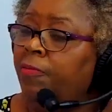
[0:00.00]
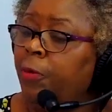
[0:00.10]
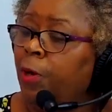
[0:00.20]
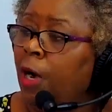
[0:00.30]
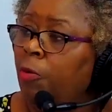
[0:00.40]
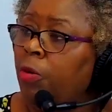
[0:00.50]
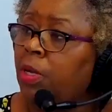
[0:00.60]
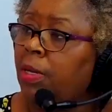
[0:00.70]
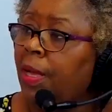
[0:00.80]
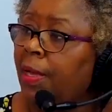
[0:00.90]
For our
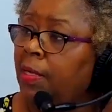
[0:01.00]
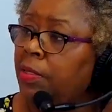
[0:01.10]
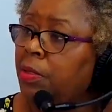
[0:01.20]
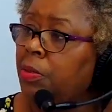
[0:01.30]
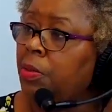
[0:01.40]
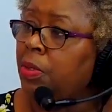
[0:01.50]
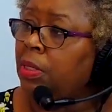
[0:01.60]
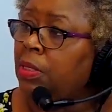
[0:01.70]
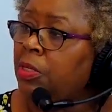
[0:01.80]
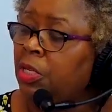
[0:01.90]
clients who are
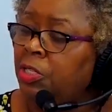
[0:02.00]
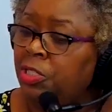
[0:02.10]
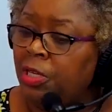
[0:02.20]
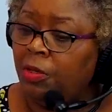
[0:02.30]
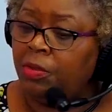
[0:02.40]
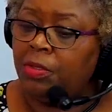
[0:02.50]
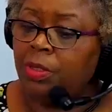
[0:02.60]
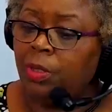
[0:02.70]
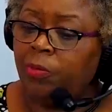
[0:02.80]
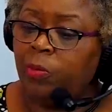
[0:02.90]
in shelter.
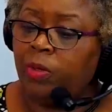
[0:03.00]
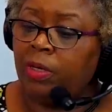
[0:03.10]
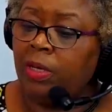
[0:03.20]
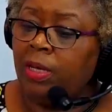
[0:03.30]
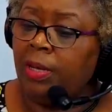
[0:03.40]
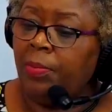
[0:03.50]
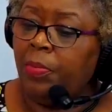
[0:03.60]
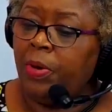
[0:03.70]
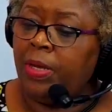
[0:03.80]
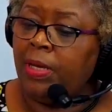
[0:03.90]
So if you want to
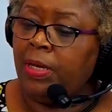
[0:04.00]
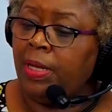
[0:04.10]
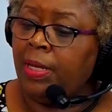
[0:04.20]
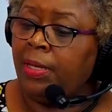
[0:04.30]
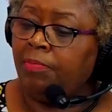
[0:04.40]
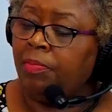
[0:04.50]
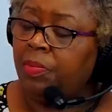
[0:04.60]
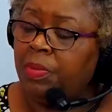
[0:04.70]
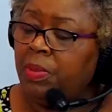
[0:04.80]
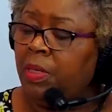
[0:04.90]
bring
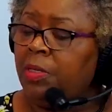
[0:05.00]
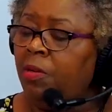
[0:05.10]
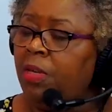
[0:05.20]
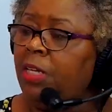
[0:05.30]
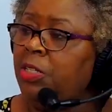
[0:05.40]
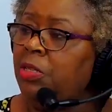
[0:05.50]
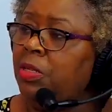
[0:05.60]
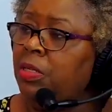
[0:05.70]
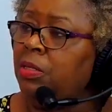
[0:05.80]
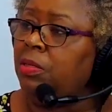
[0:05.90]
a donation
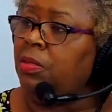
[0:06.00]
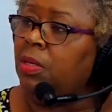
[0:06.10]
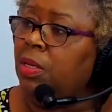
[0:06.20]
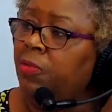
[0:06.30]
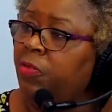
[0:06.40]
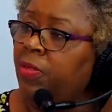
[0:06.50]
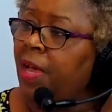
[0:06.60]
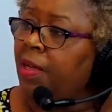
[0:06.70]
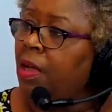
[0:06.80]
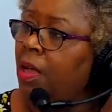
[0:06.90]
for
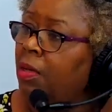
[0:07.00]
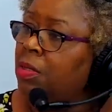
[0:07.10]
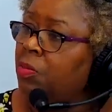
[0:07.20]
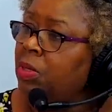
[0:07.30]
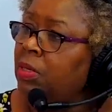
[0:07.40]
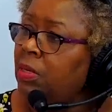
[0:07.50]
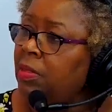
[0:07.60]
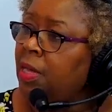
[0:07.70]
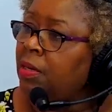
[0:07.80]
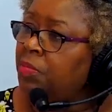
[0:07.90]
that cause,
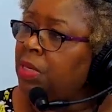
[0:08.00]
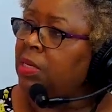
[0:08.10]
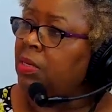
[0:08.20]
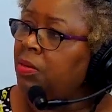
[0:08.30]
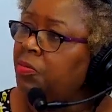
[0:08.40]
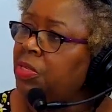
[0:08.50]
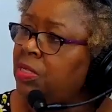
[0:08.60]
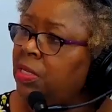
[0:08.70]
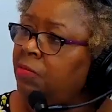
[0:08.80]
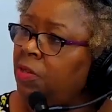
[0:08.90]
that'll be
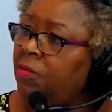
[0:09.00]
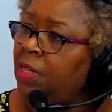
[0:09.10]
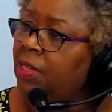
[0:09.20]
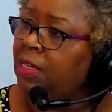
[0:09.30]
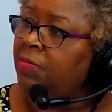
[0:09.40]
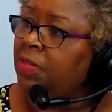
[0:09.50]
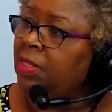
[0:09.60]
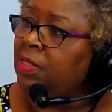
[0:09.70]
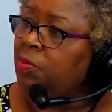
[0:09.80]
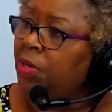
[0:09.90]
received on that
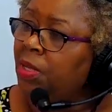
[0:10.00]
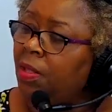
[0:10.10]
evening as well.